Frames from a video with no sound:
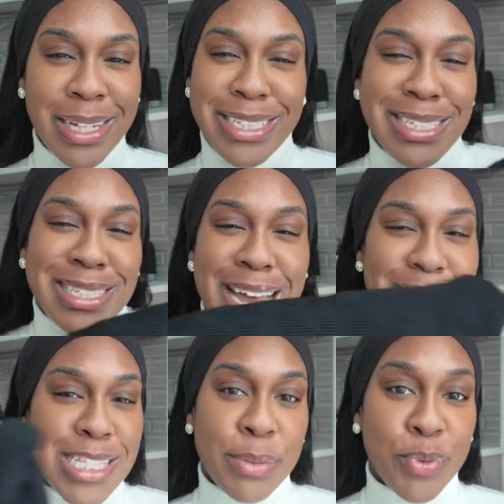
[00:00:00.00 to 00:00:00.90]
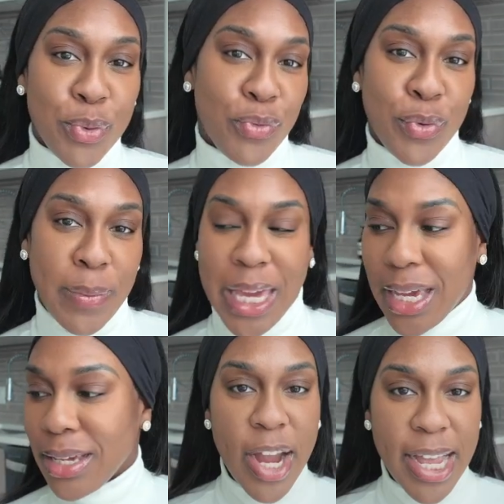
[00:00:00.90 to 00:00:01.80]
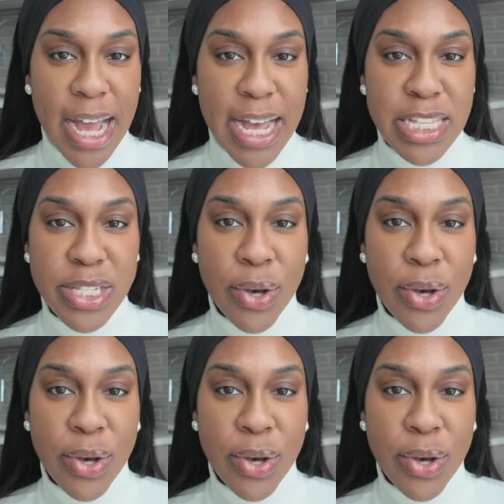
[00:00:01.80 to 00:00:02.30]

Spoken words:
this is typical for me. All right, guys.